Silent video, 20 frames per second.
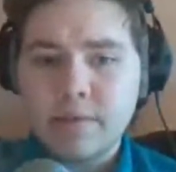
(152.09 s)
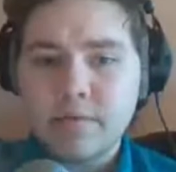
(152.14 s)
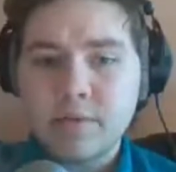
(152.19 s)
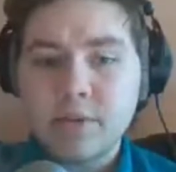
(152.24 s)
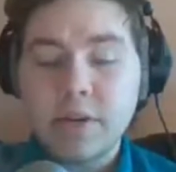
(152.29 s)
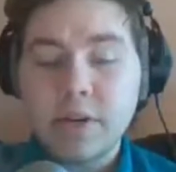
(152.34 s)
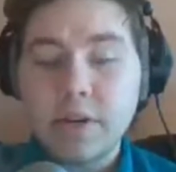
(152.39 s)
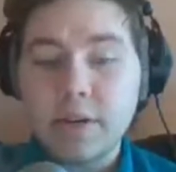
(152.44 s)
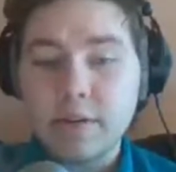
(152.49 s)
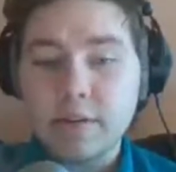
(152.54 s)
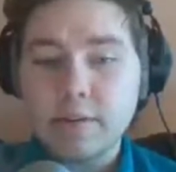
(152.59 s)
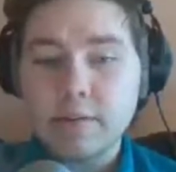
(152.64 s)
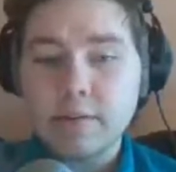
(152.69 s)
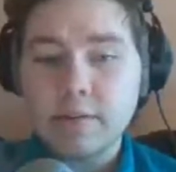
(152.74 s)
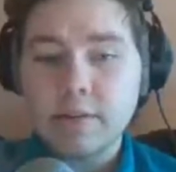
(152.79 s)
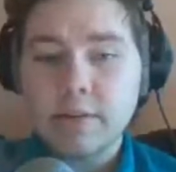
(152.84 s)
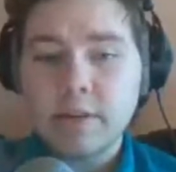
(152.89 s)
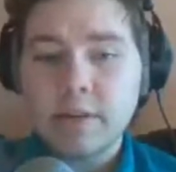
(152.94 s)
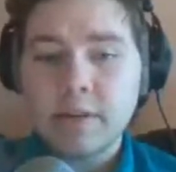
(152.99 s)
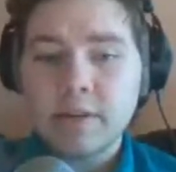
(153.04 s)

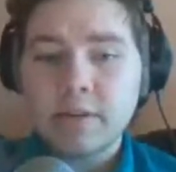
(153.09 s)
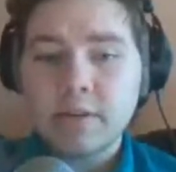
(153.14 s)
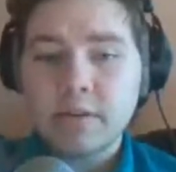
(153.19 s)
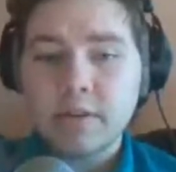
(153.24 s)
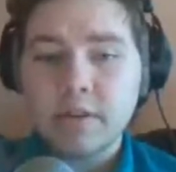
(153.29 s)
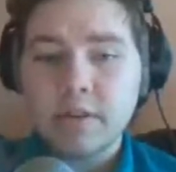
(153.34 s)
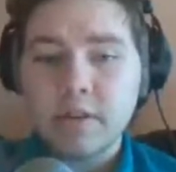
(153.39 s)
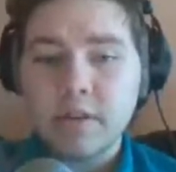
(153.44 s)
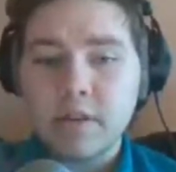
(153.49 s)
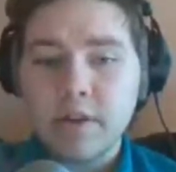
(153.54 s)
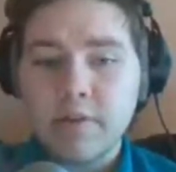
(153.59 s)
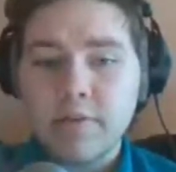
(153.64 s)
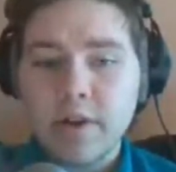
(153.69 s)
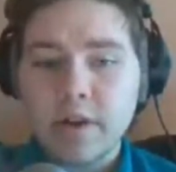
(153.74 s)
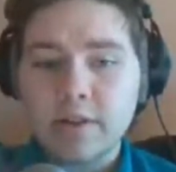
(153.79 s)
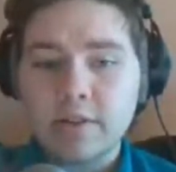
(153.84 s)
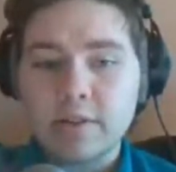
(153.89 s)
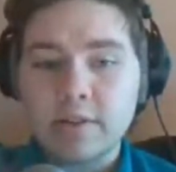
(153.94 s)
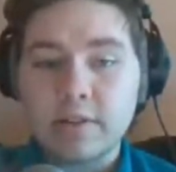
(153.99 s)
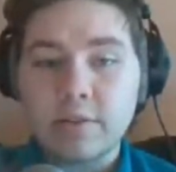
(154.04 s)
chickens, so they'll have
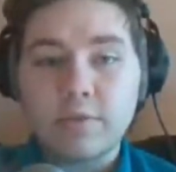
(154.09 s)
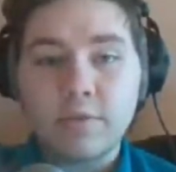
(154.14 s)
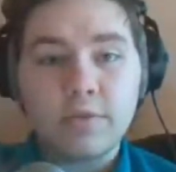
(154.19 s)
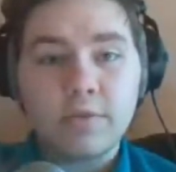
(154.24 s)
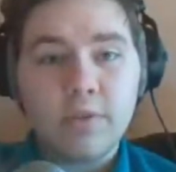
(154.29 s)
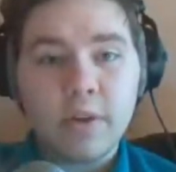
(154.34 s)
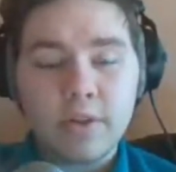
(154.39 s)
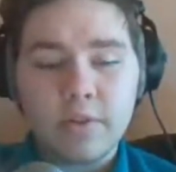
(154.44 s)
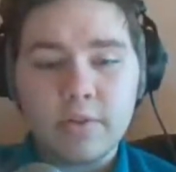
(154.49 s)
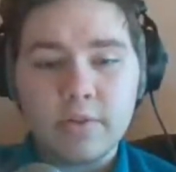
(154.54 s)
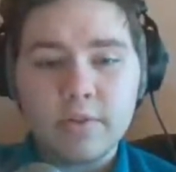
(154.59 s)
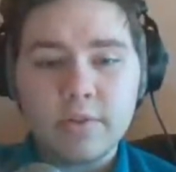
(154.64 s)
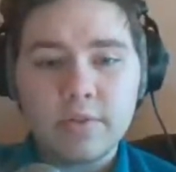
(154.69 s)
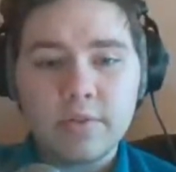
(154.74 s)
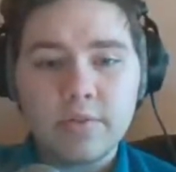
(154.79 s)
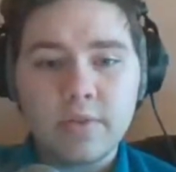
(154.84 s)
access to feathers.